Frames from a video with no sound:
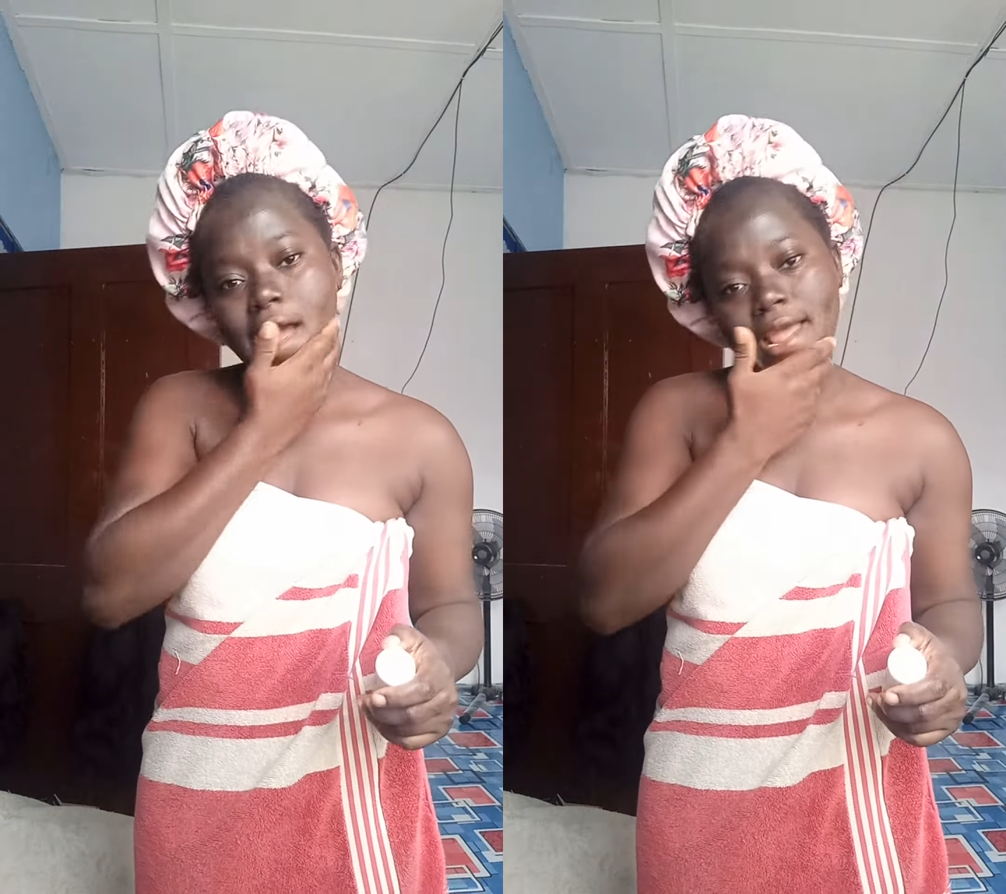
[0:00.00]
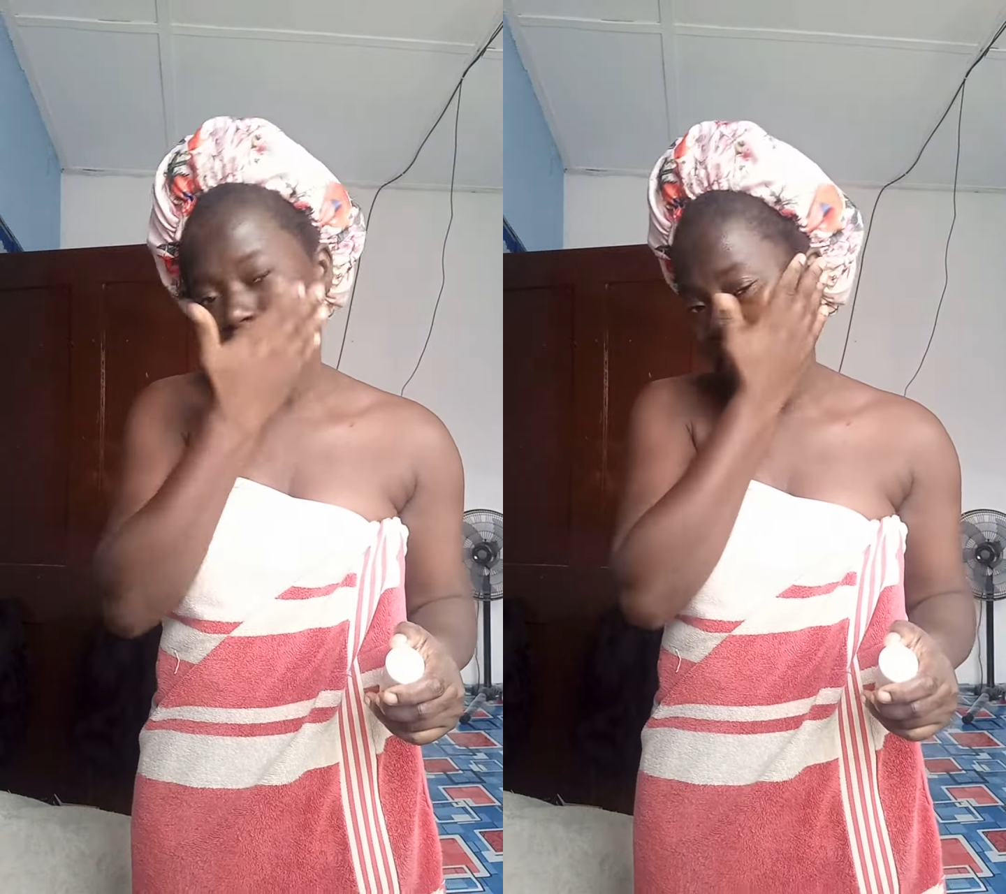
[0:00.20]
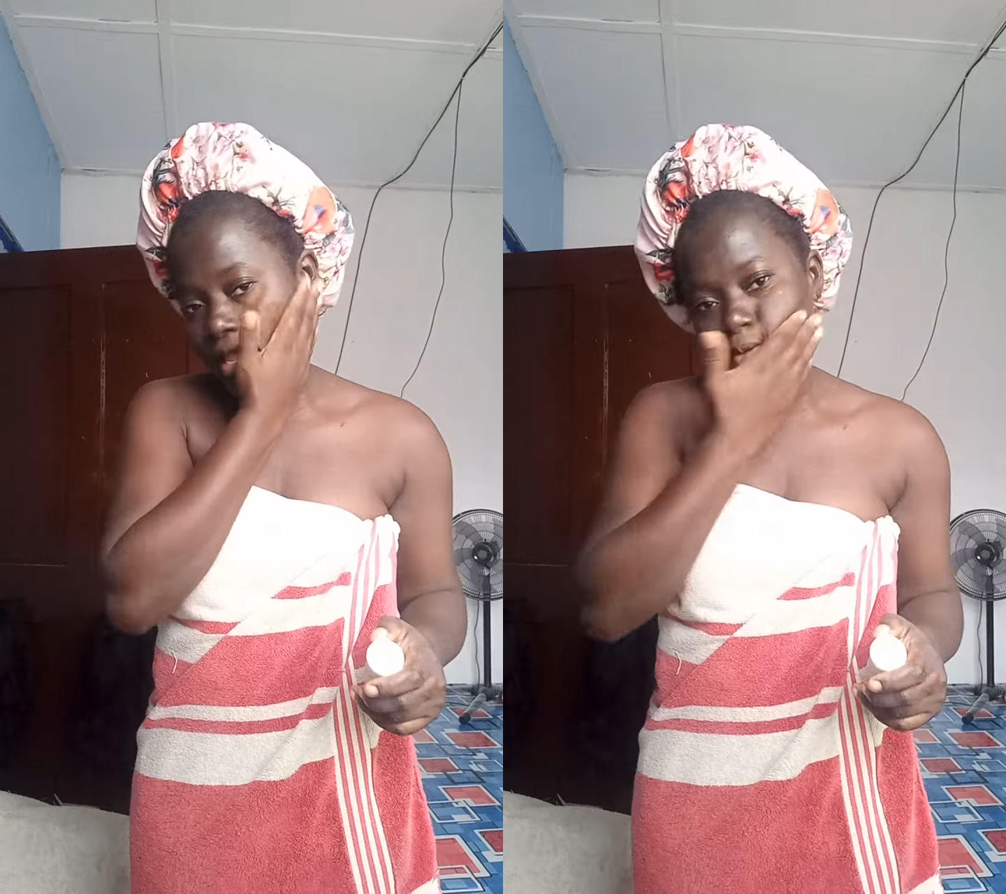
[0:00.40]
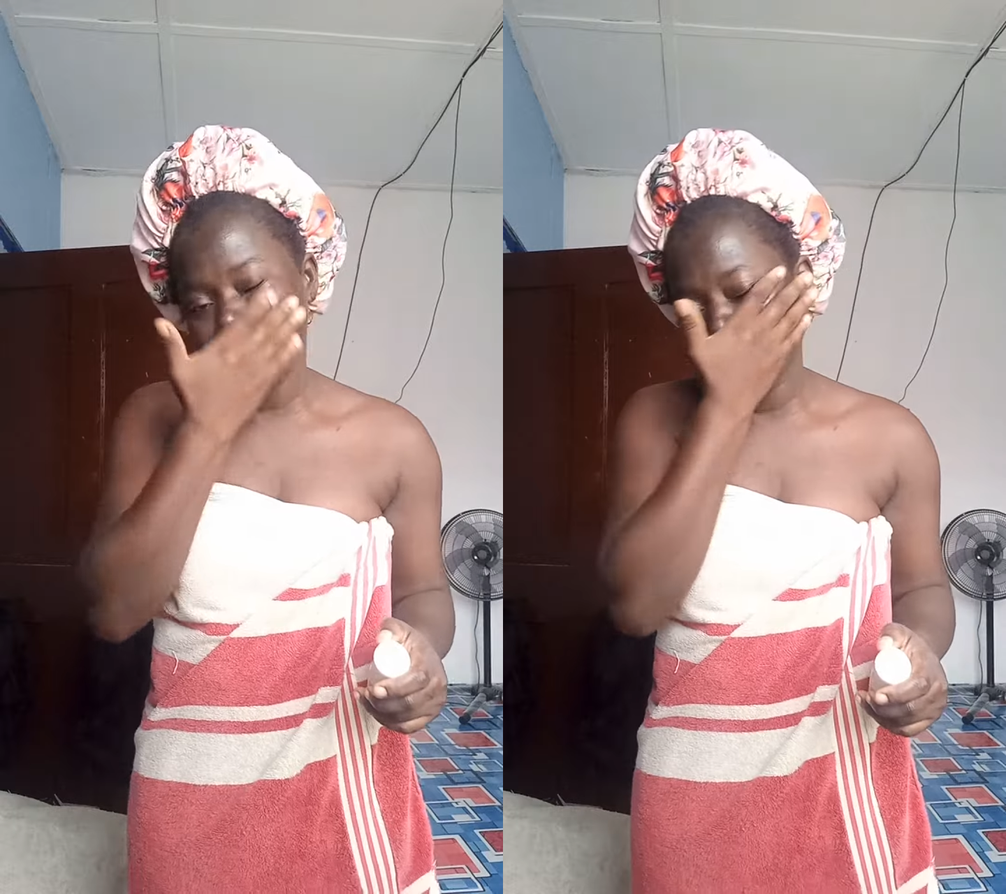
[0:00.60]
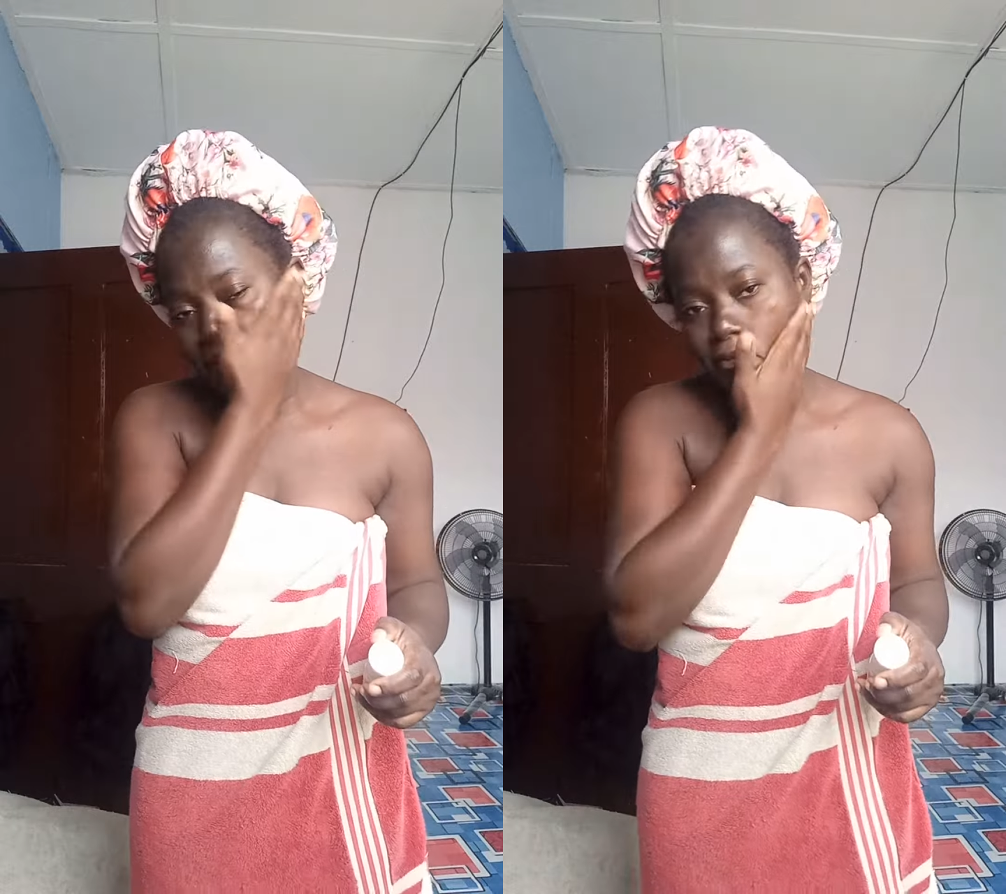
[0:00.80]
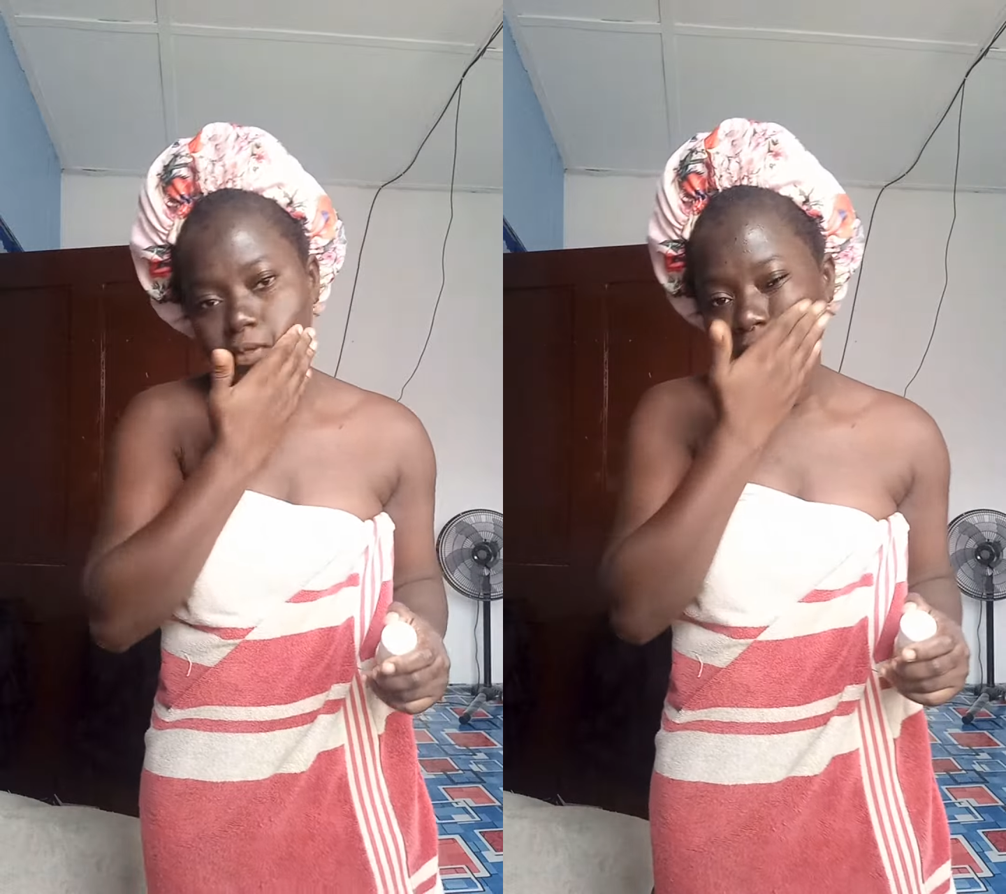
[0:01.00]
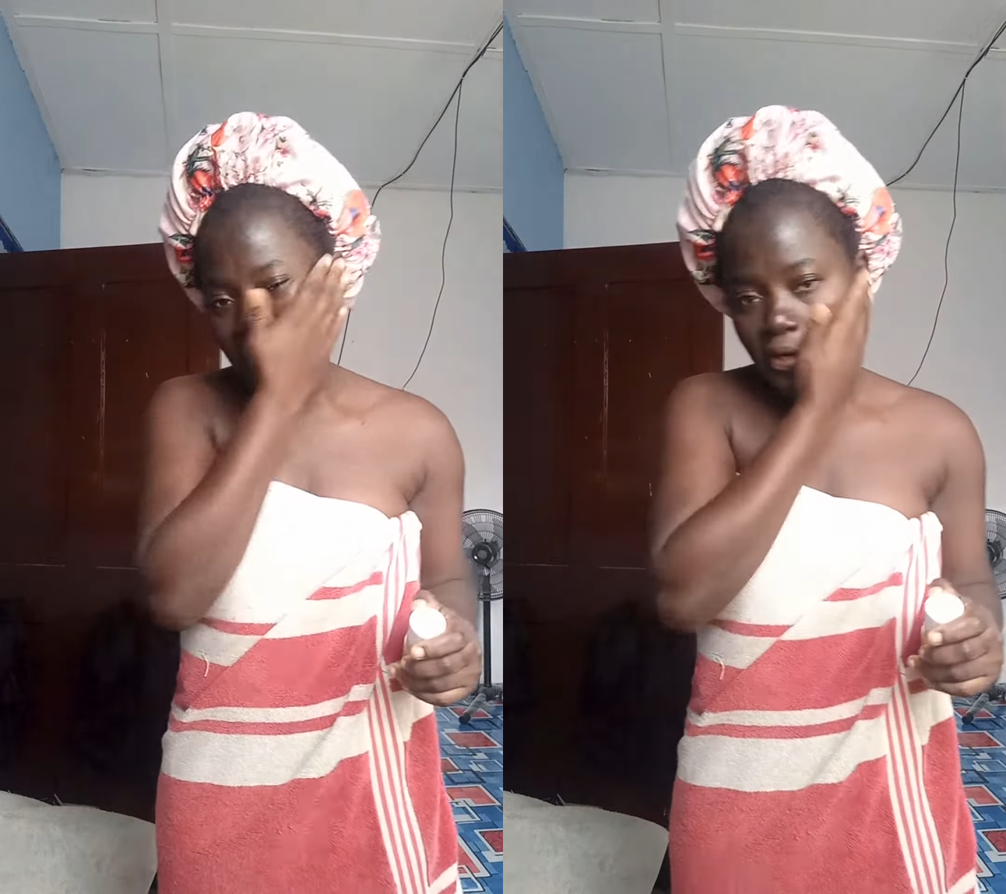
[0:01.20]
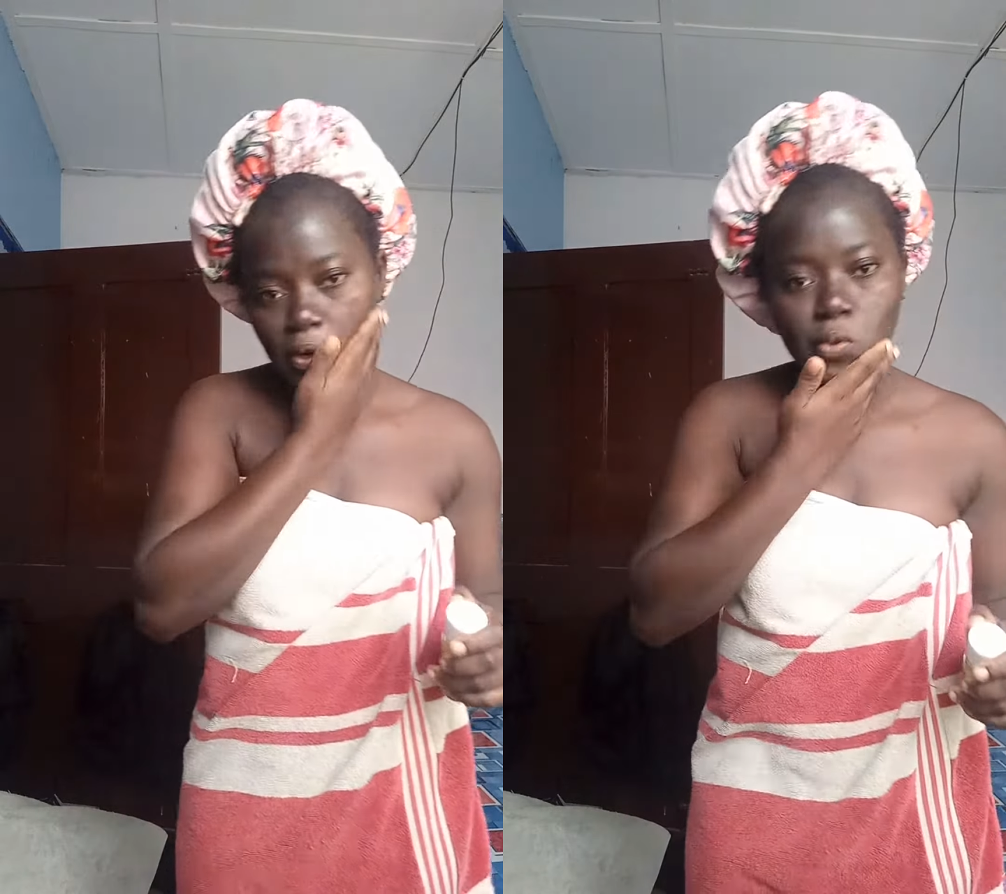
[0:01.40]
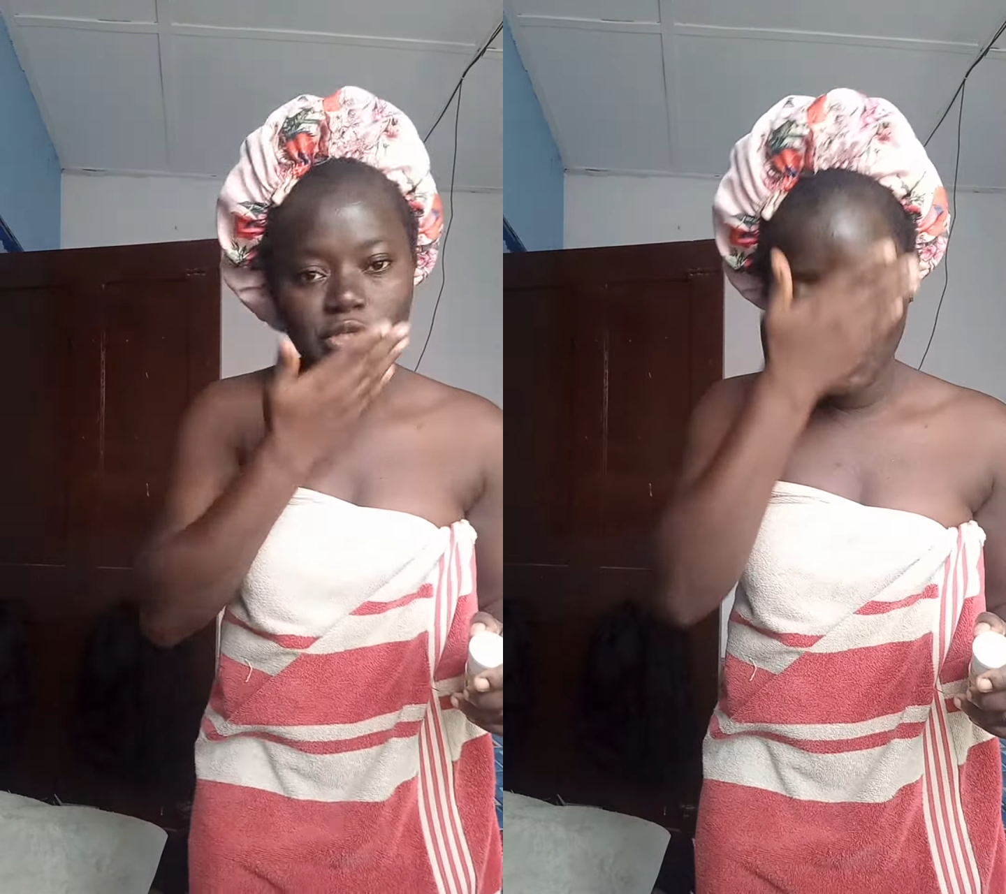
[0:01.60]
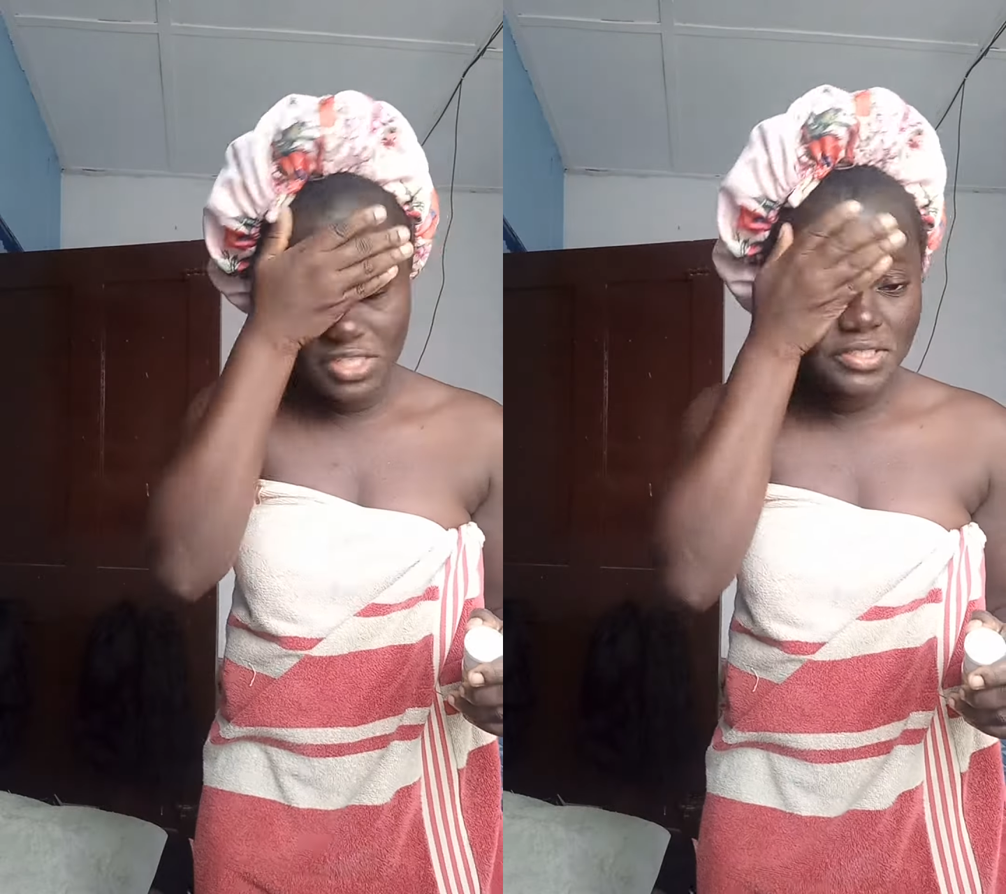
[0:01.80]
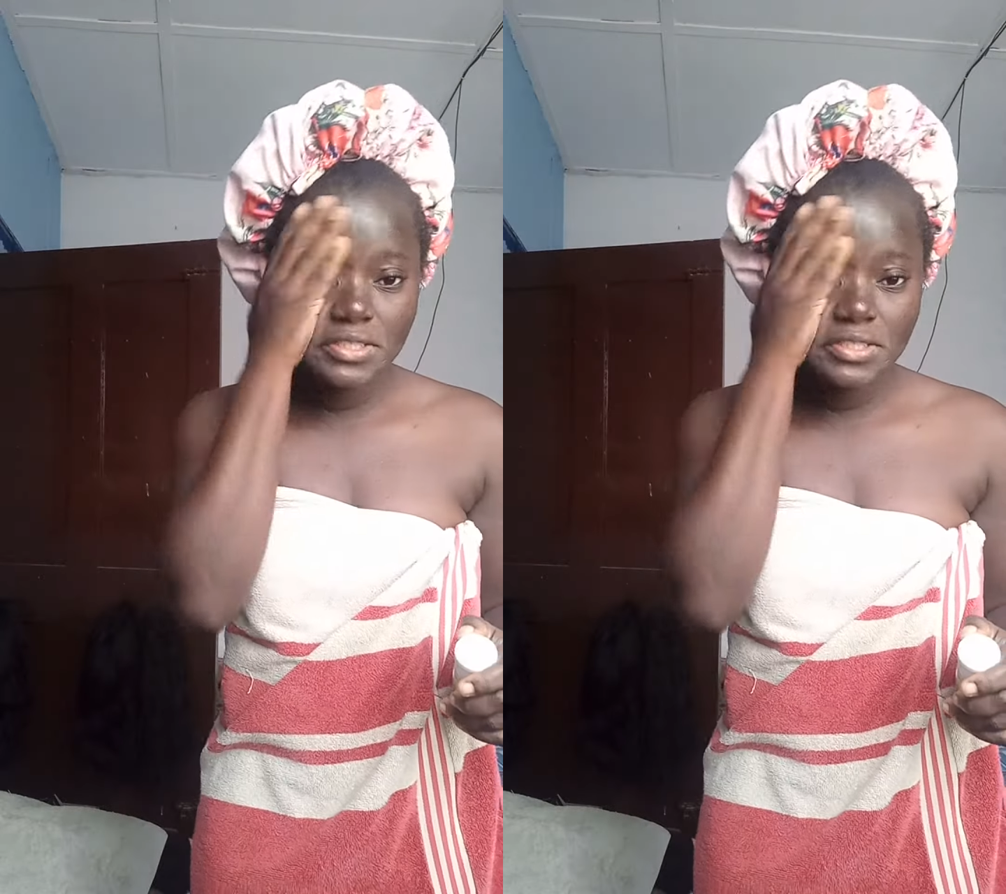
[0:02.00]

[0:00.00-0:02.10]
I apply my lotion.